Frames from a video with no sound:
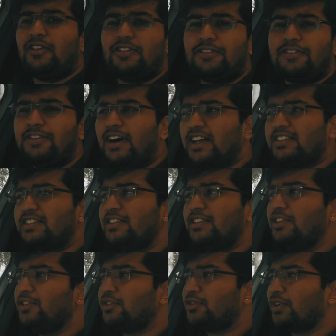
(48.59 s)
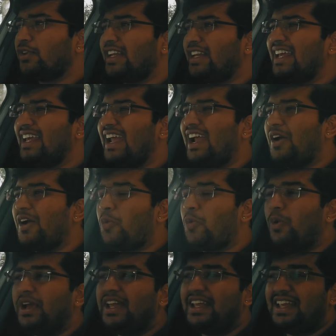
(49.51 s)
The first news for the day
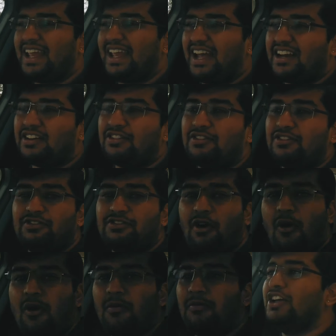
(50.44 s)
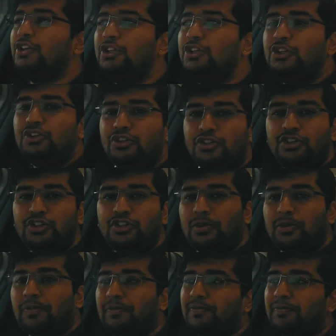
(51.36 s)
we get from YouTube.